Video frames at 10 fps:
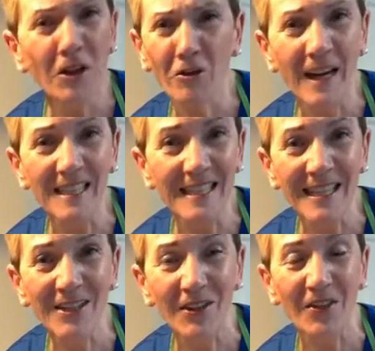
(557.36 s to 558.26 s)
What a great
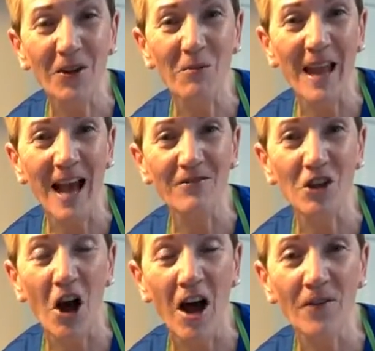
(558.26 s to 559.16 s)
deal that we have
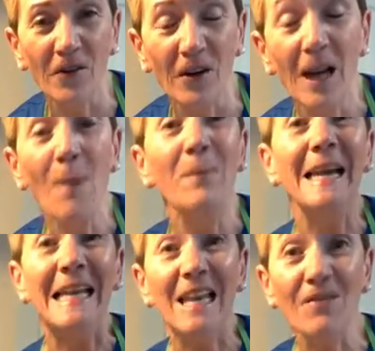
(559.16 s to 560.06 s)
to offer.
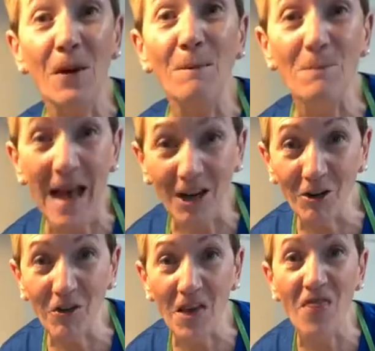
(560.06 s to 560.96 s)
But even
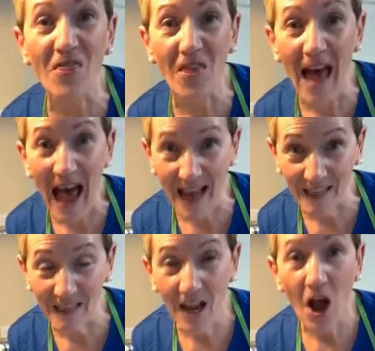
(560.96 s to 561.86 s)
better than
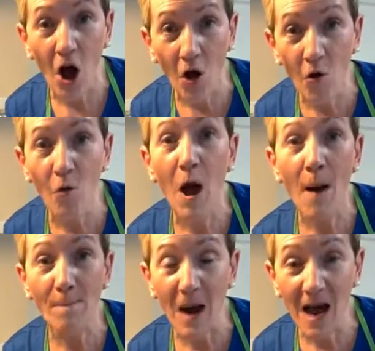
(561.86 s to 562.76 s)
that, oh
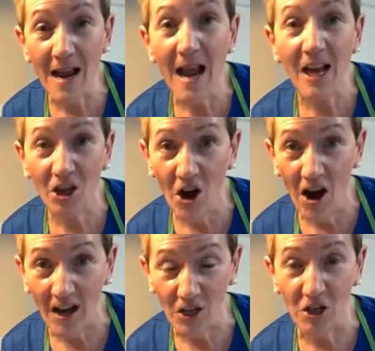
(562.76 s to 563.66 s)
my
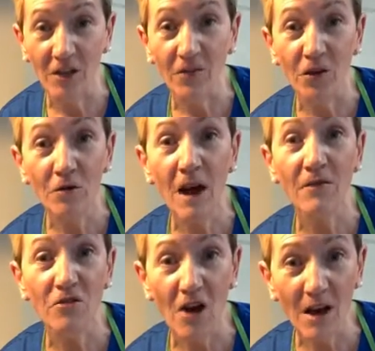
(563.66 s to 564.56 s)
gosh, if you
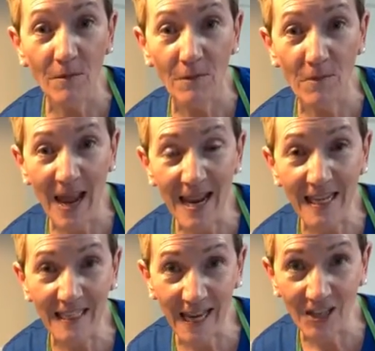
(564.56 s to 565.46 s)
have not been
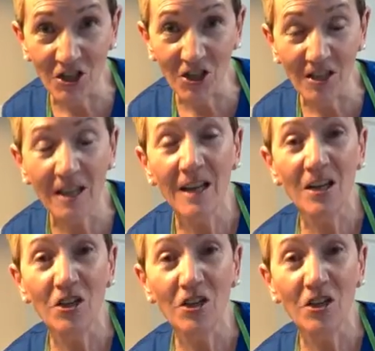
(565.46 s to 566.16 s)
paying attention